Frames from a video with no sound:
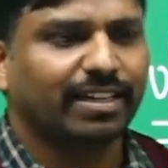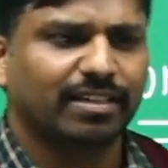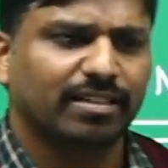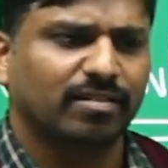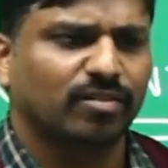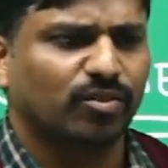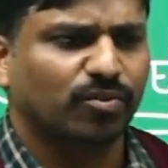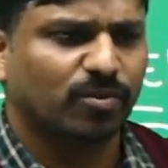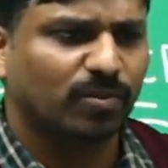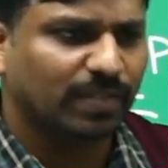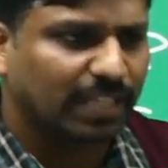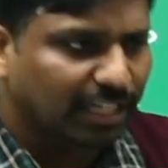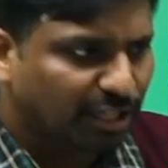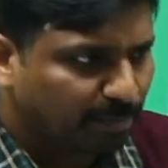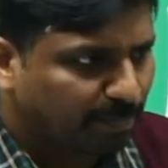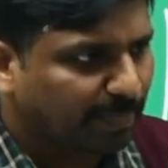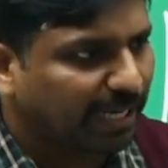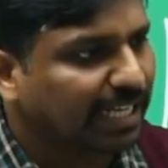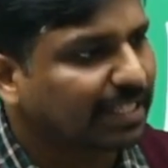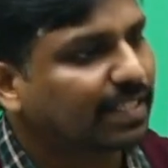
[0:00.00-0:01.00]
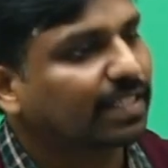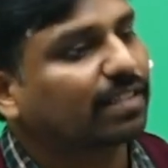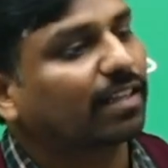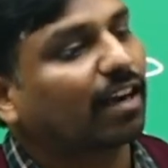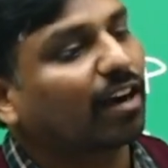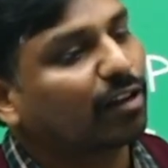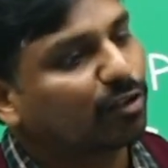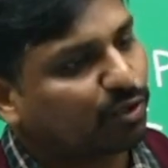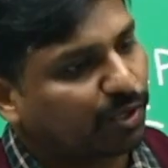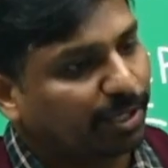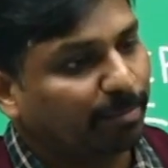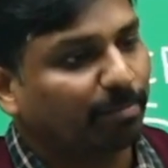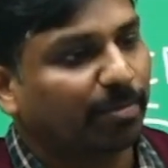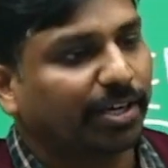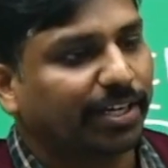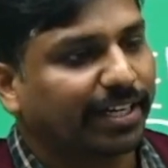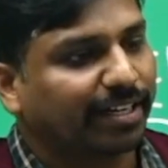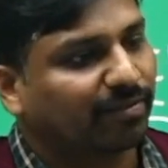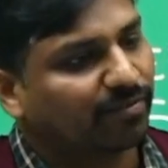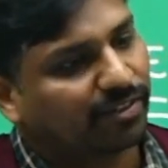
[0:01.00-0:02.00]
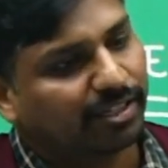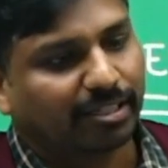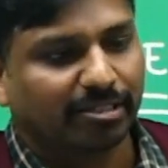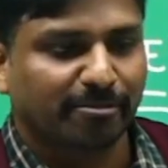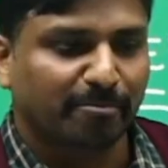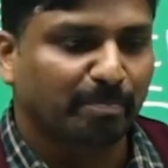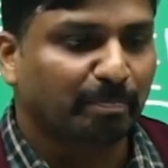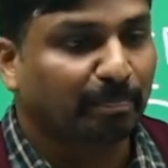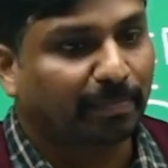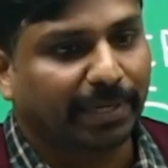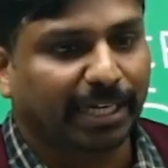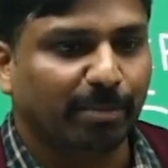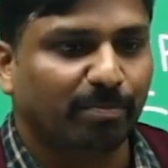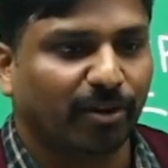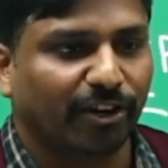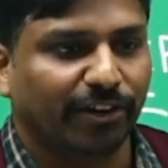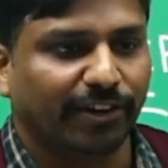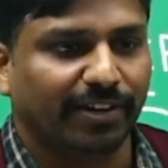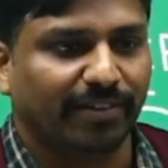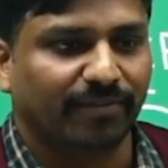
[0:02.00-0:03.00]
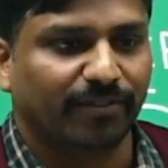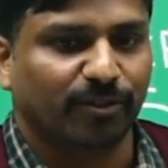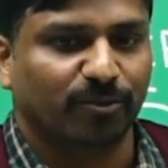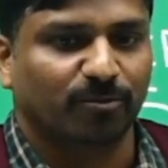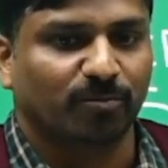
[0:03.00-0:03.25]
So such places are also important for pre-point of view.